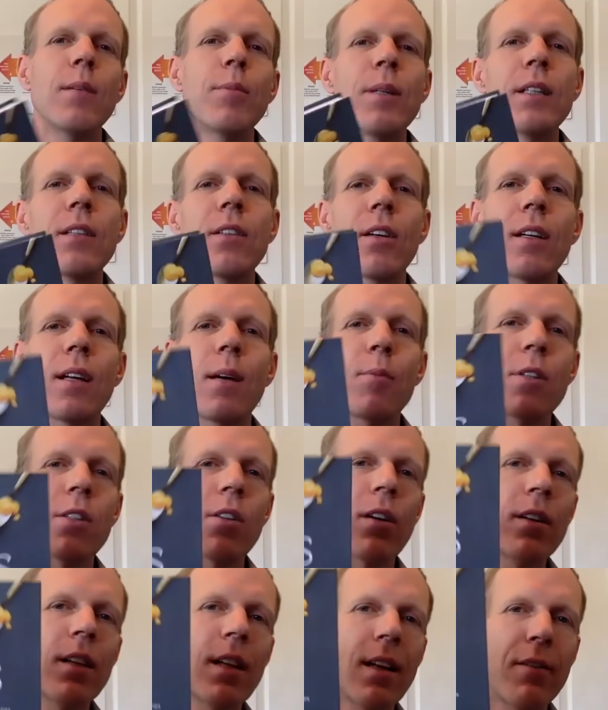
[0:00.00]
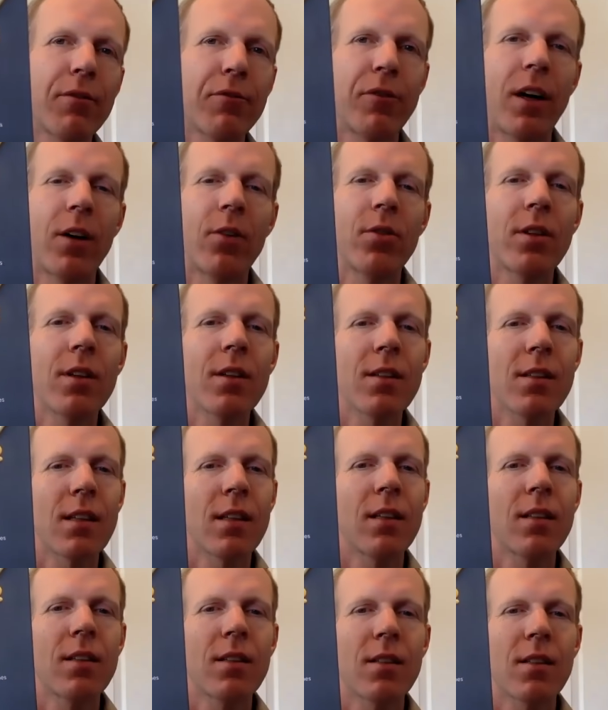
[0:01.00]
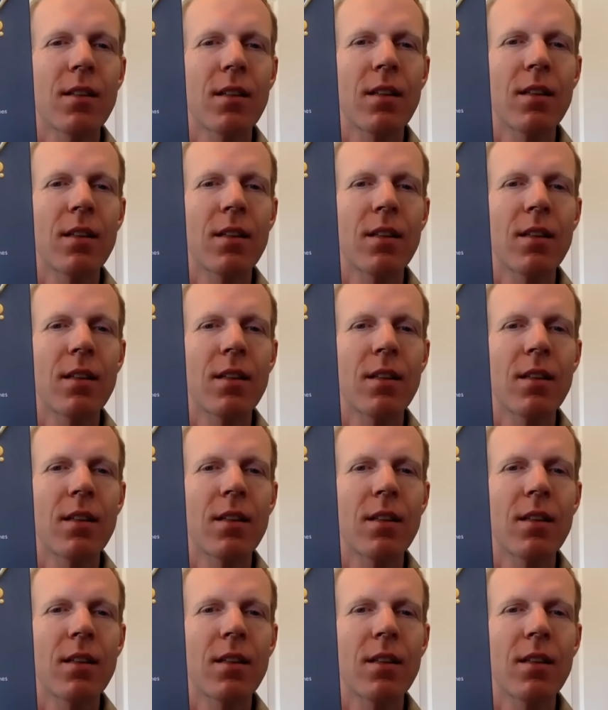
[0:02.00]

bit on Amazon and I found this, and it's